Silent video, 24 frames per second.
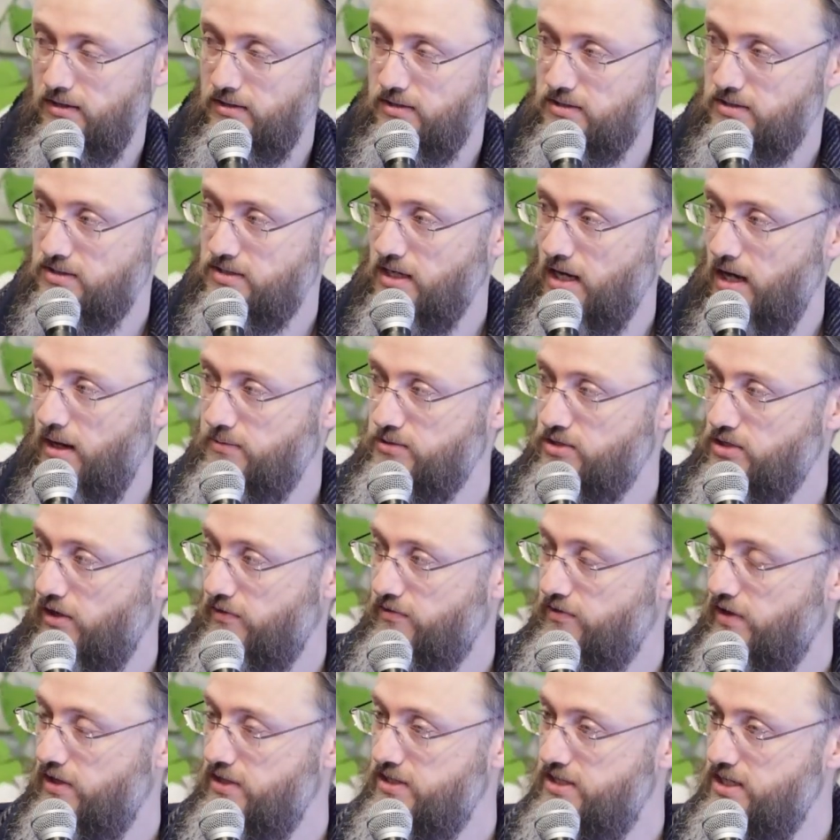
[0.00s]
Psalms
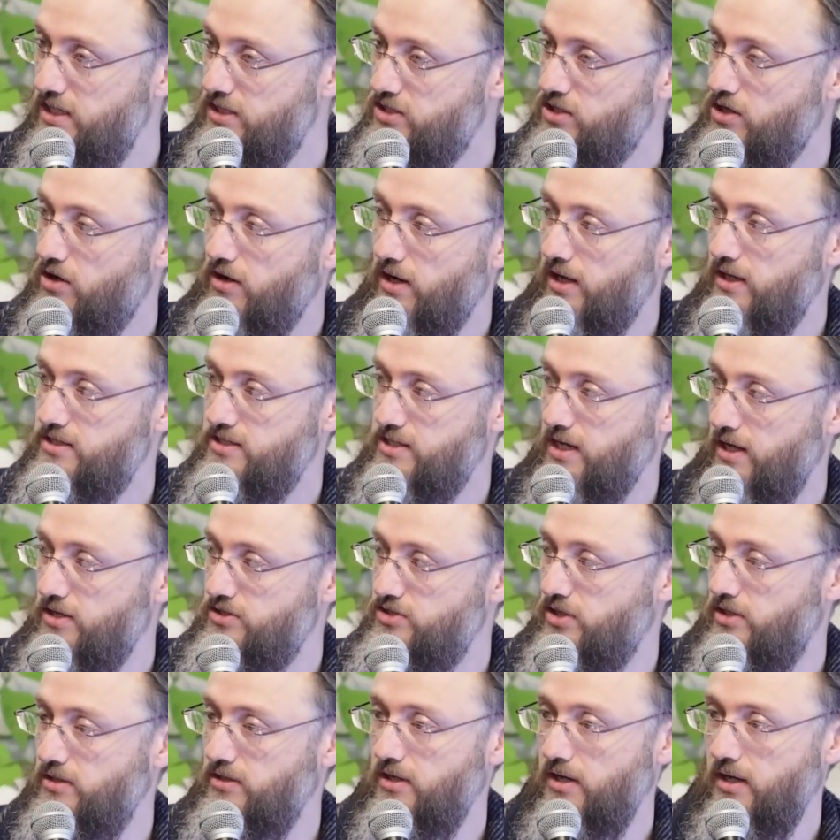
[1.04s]
of
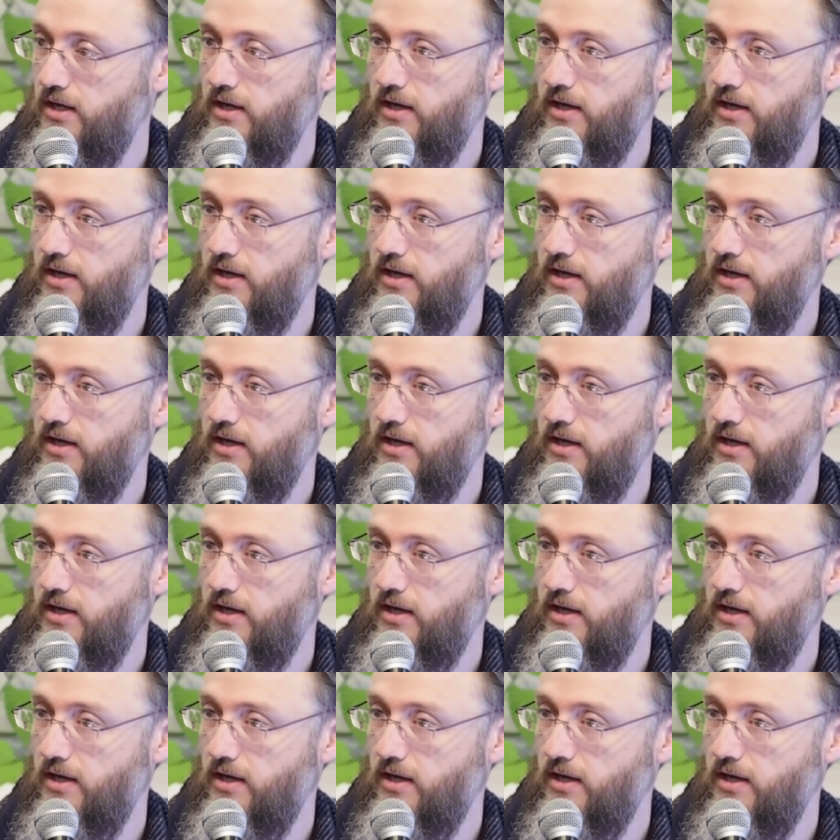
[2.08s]
disorientation,